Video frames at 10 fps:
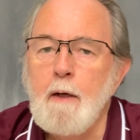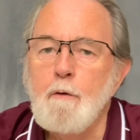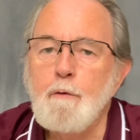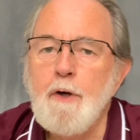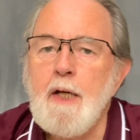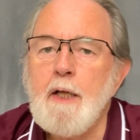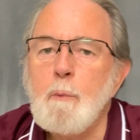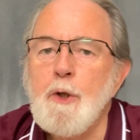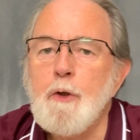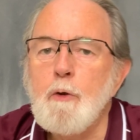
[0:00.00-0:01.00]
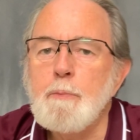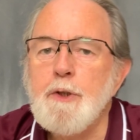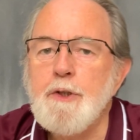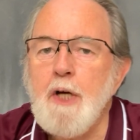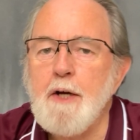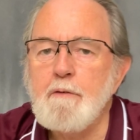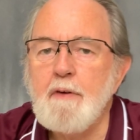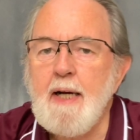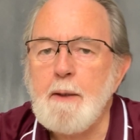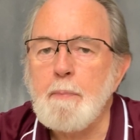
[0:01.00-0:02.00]
Finally, we come to Dodder
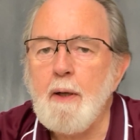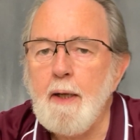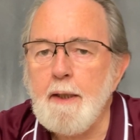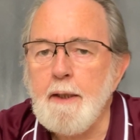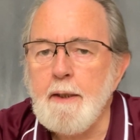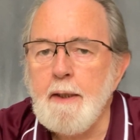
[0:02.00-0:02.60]
Valley Park,